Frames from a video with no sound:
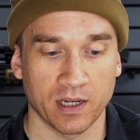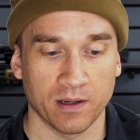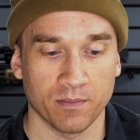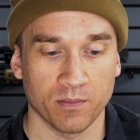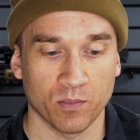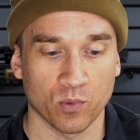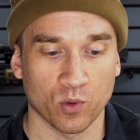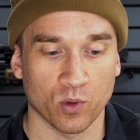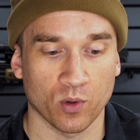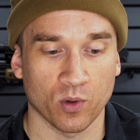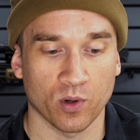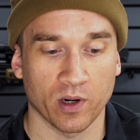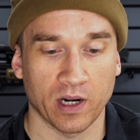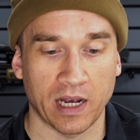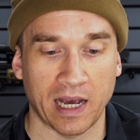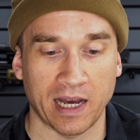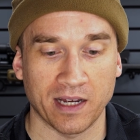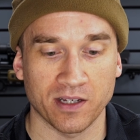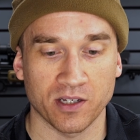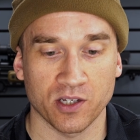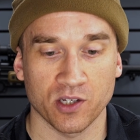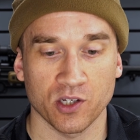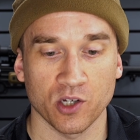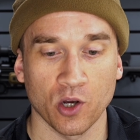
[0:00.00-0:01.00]
where it
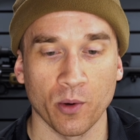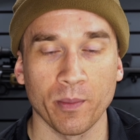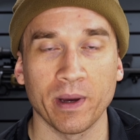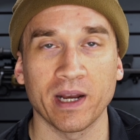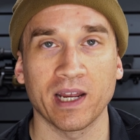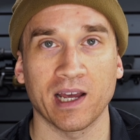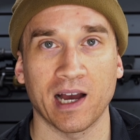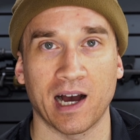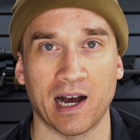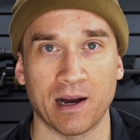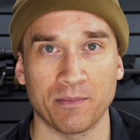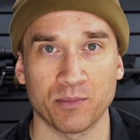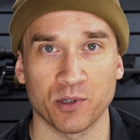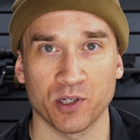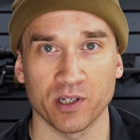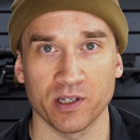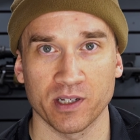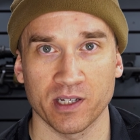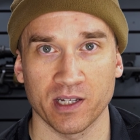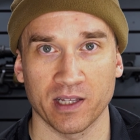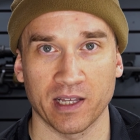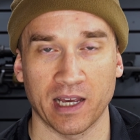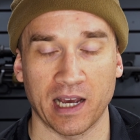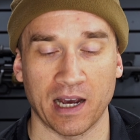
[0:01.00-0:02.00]
has so many
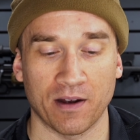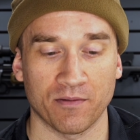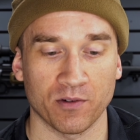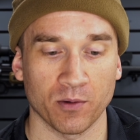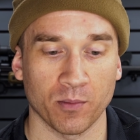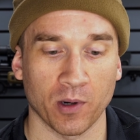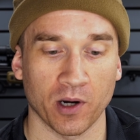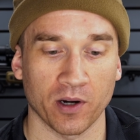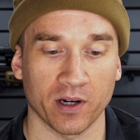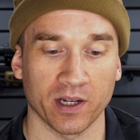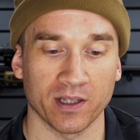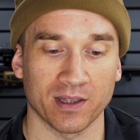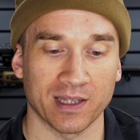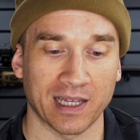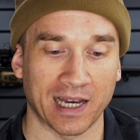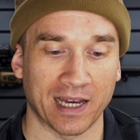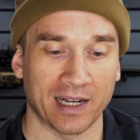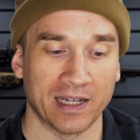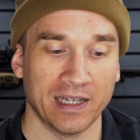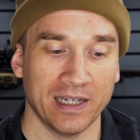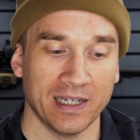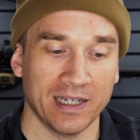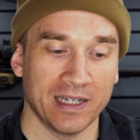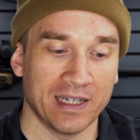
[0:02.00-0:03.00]
options in the aftermarket,
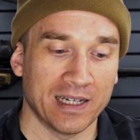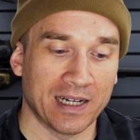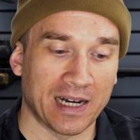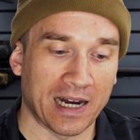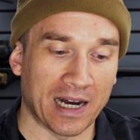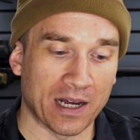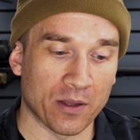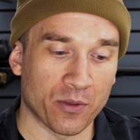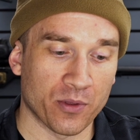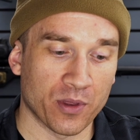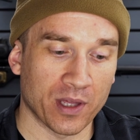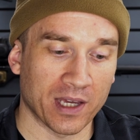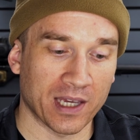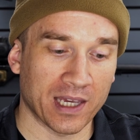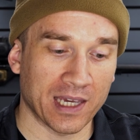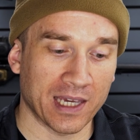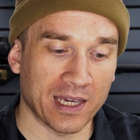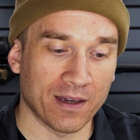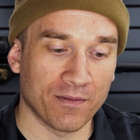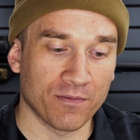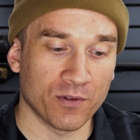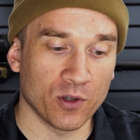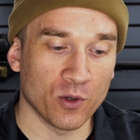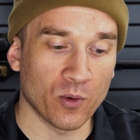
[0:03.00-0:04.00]
that I think
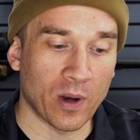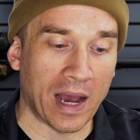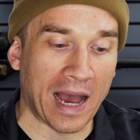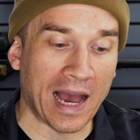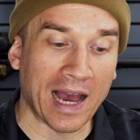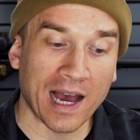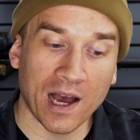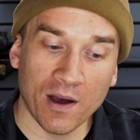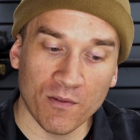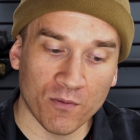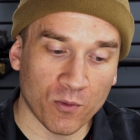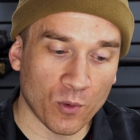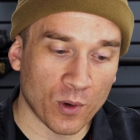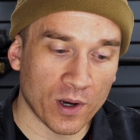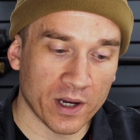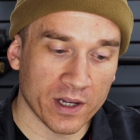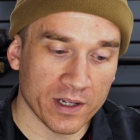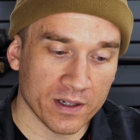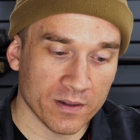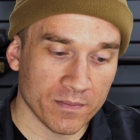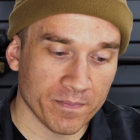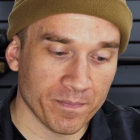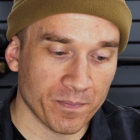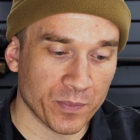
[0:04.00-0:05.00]
if you have
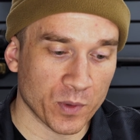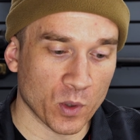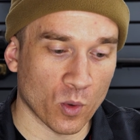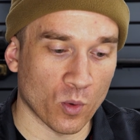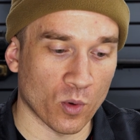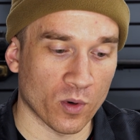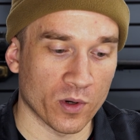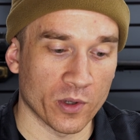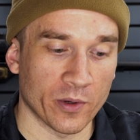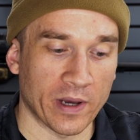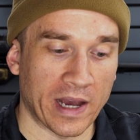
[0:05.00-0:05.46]
one, or you